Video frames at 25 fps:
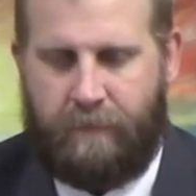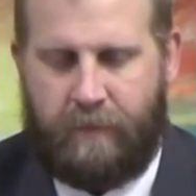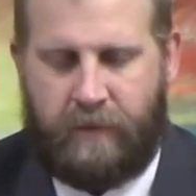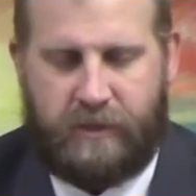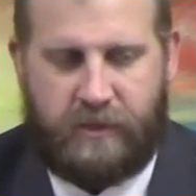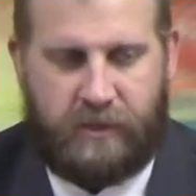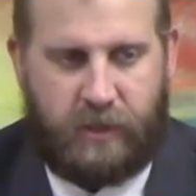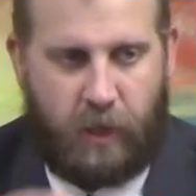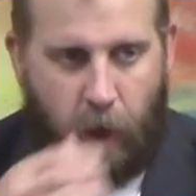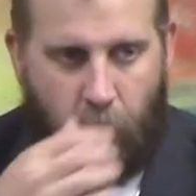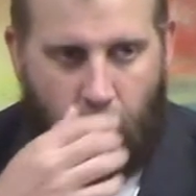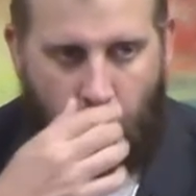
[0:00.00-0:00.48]

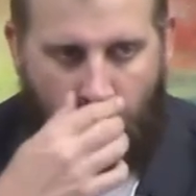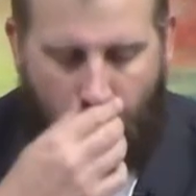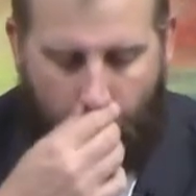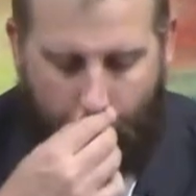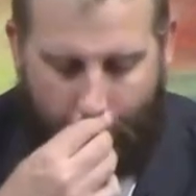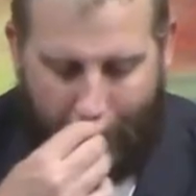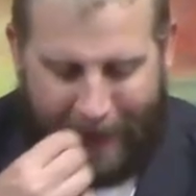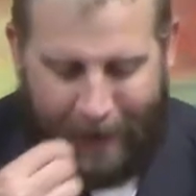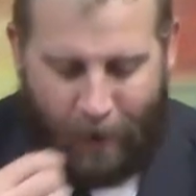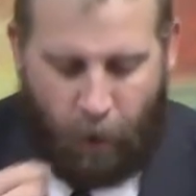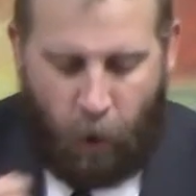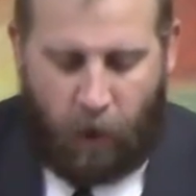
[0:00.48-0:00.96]
So,
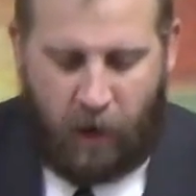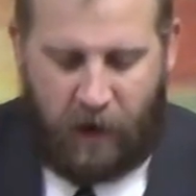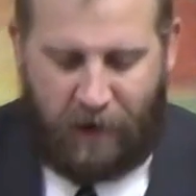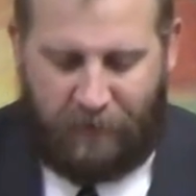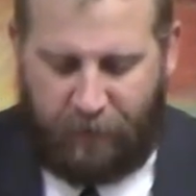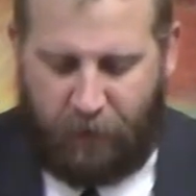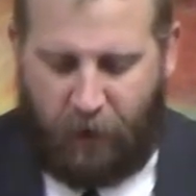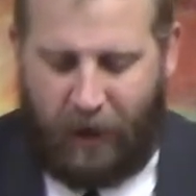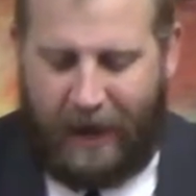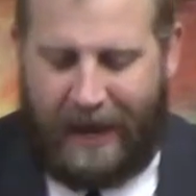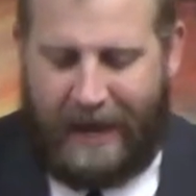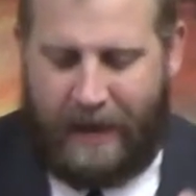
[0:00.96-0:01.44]
in order
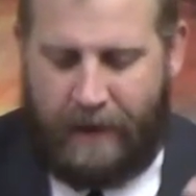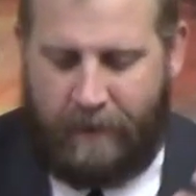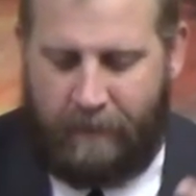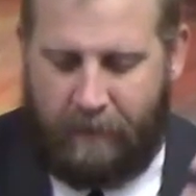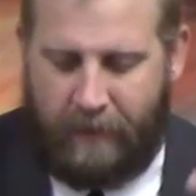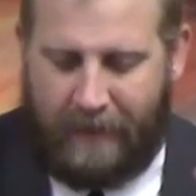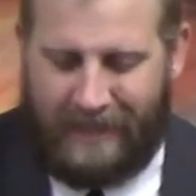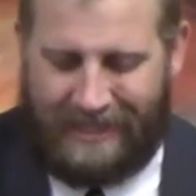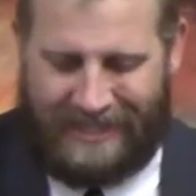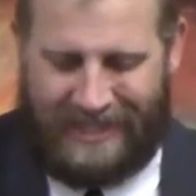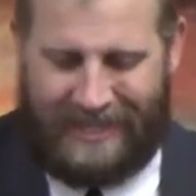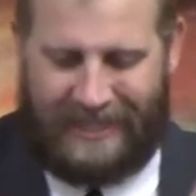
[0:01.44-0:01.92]
for
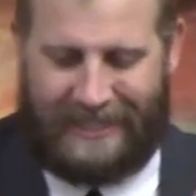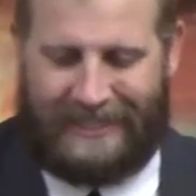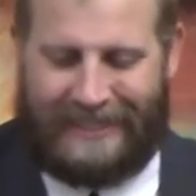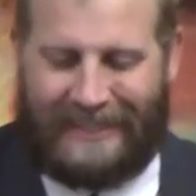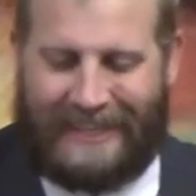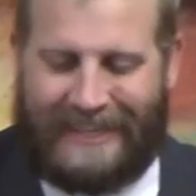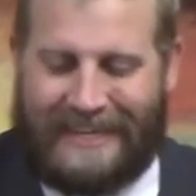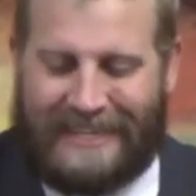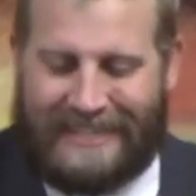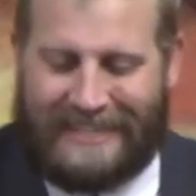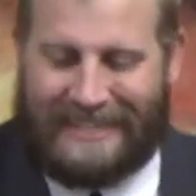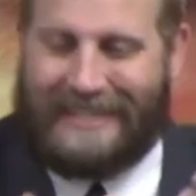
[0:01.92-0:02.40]
him to
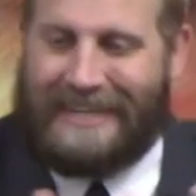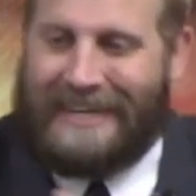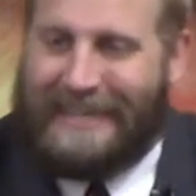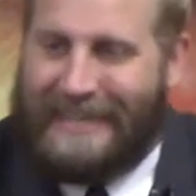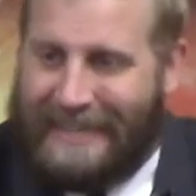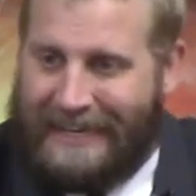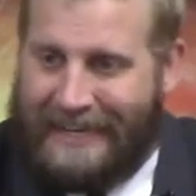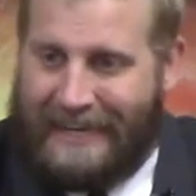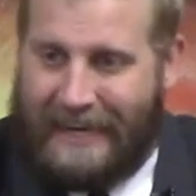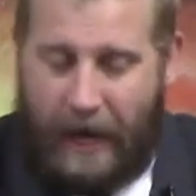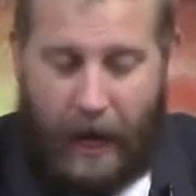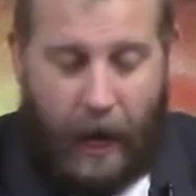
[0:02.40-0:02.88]

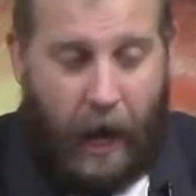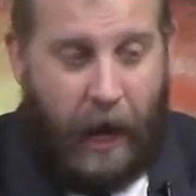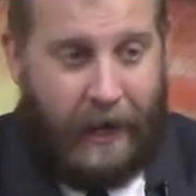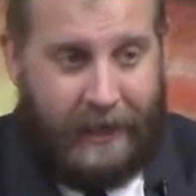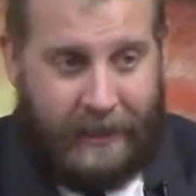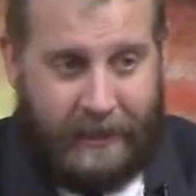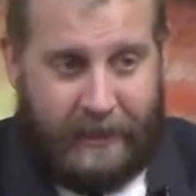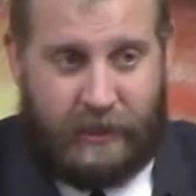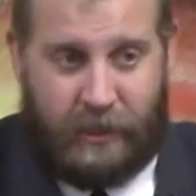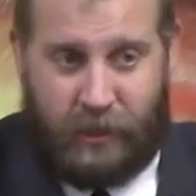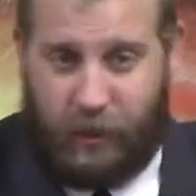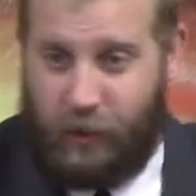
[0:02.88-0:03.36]
listen
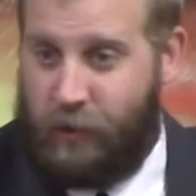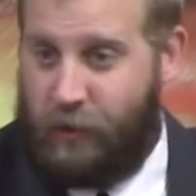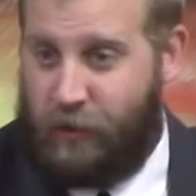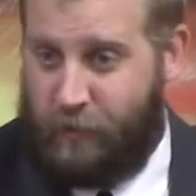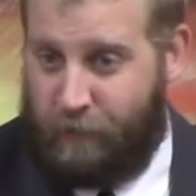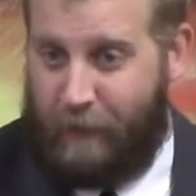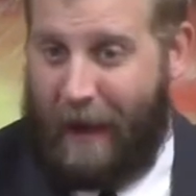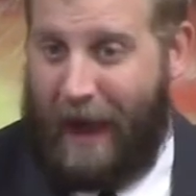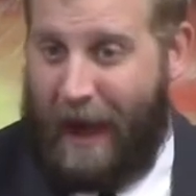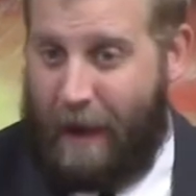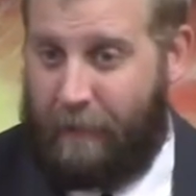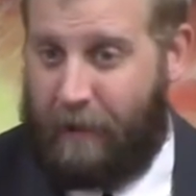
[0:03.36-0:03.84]
unto
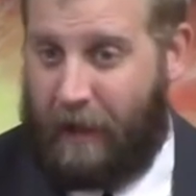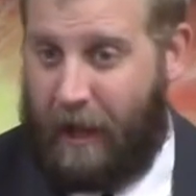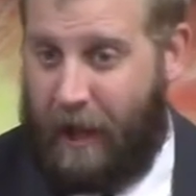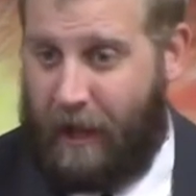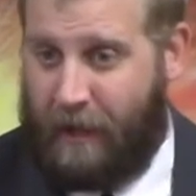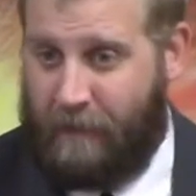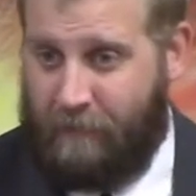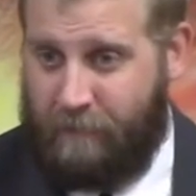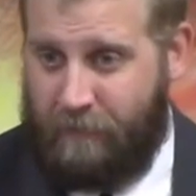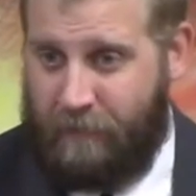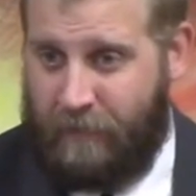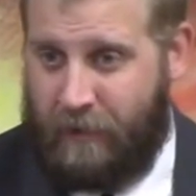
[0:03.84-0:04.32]

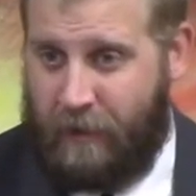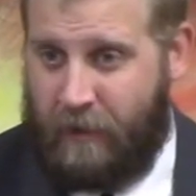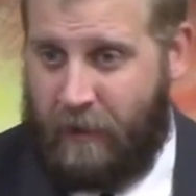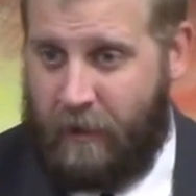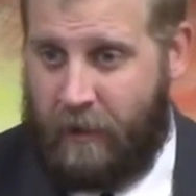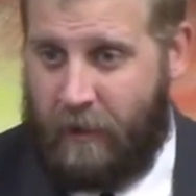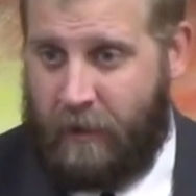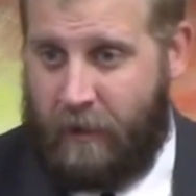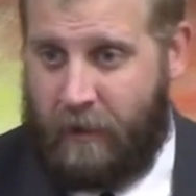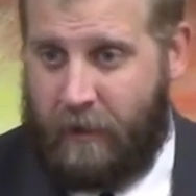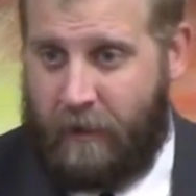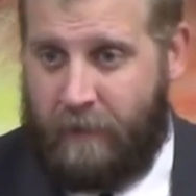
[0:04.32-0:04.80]
Babylon,
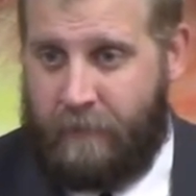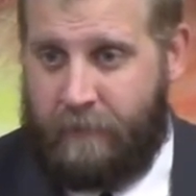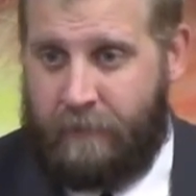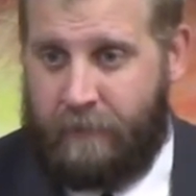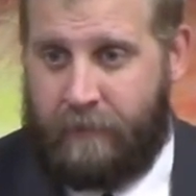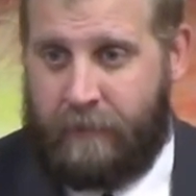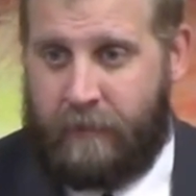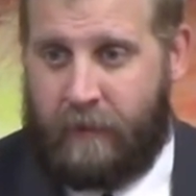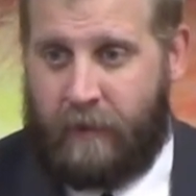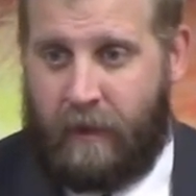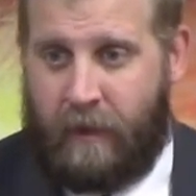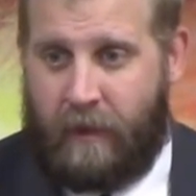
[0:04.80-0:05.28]

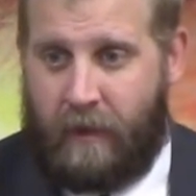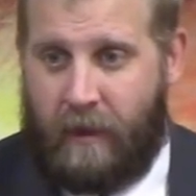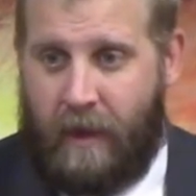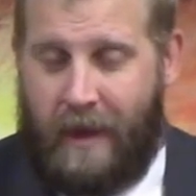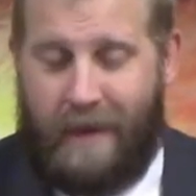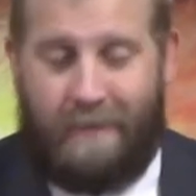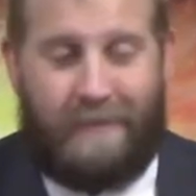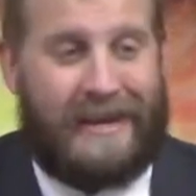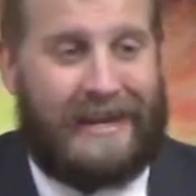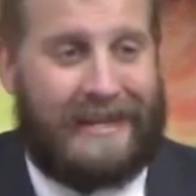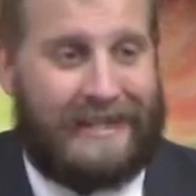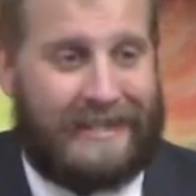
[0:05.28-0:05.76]

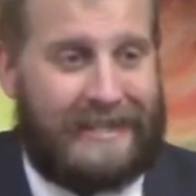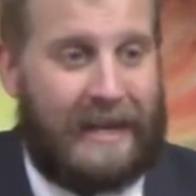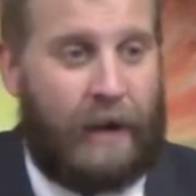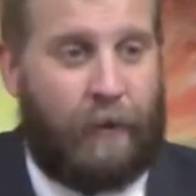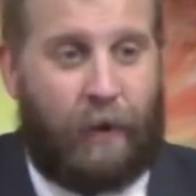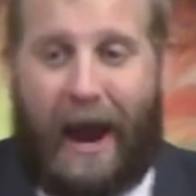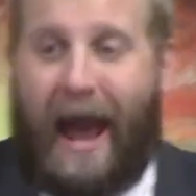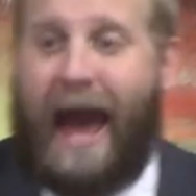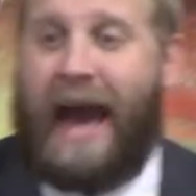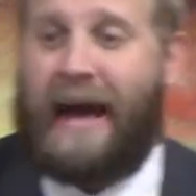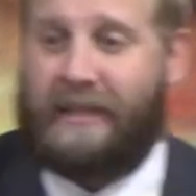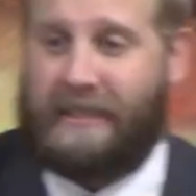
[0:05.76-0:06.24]
it means they
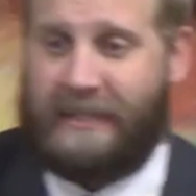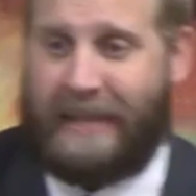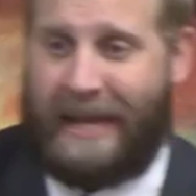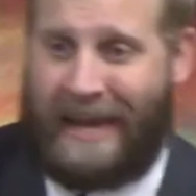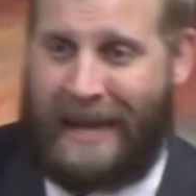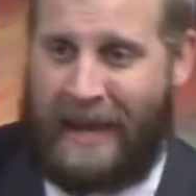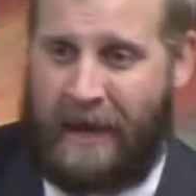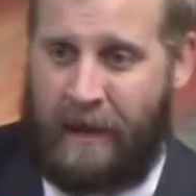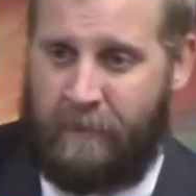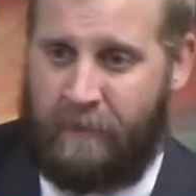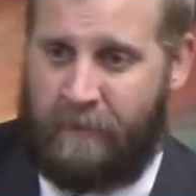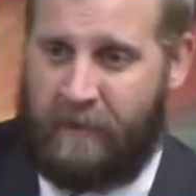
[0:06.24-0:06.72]
were asking
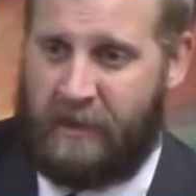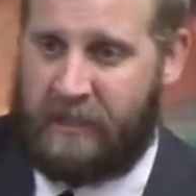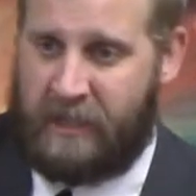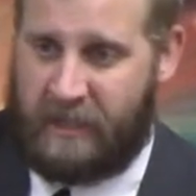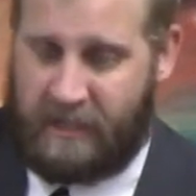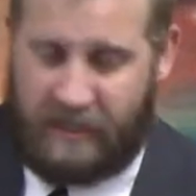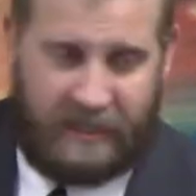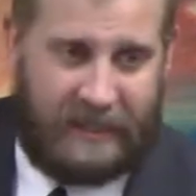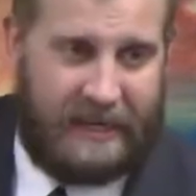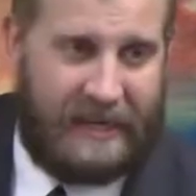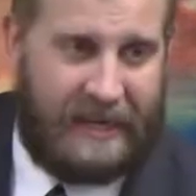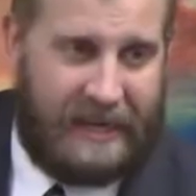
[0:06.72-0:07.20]
him to
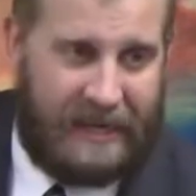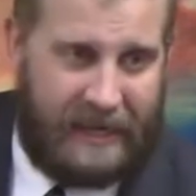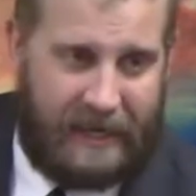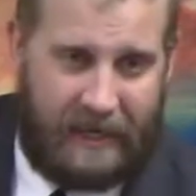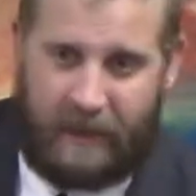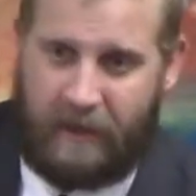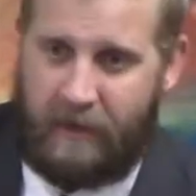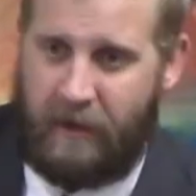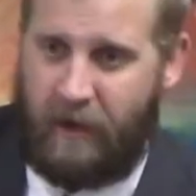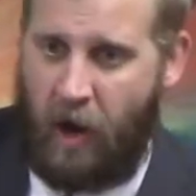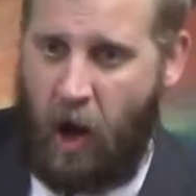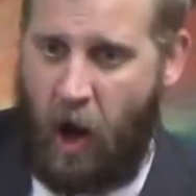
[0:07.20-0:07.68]

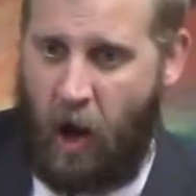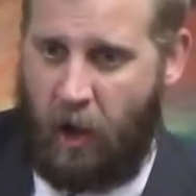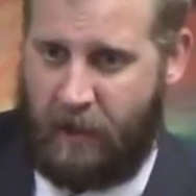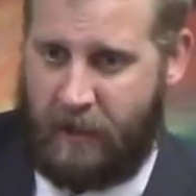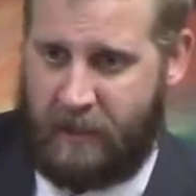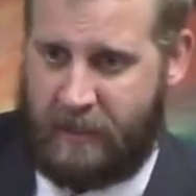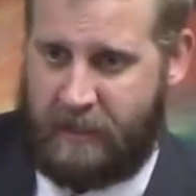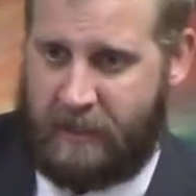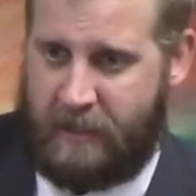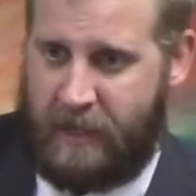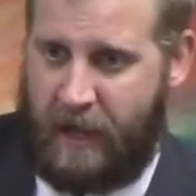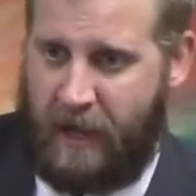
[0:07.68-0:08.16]
see all
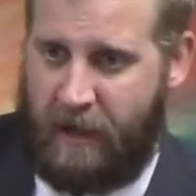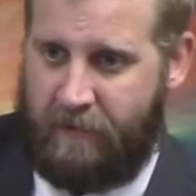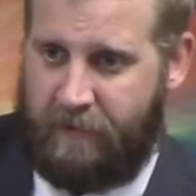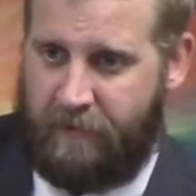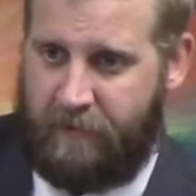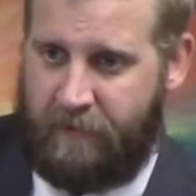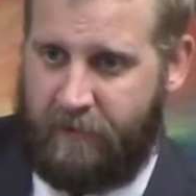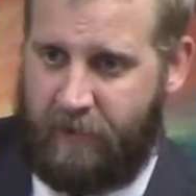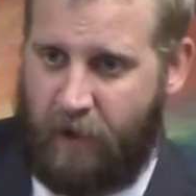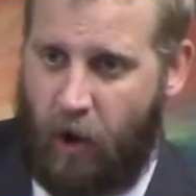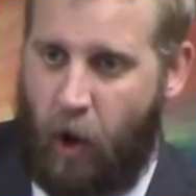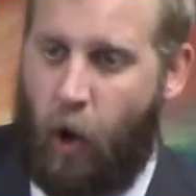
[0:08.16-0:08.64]
his stuff.
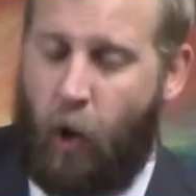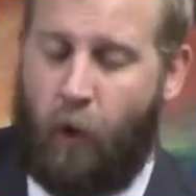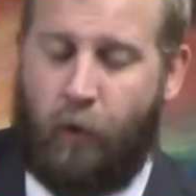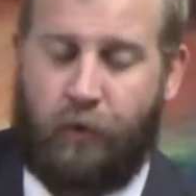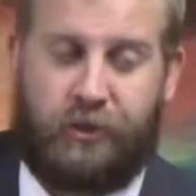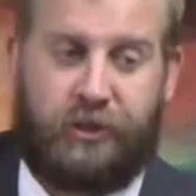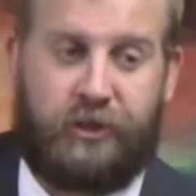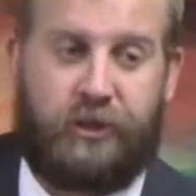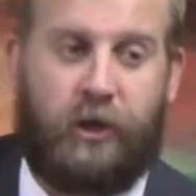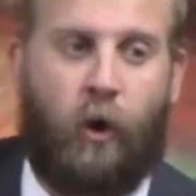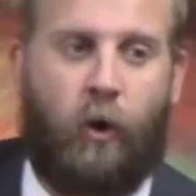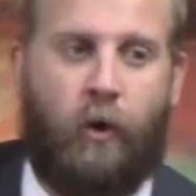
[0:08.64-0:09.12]
Oh,
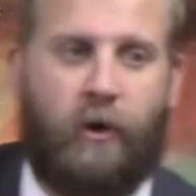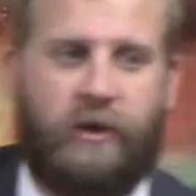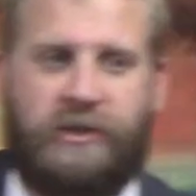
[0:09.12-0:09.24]
show us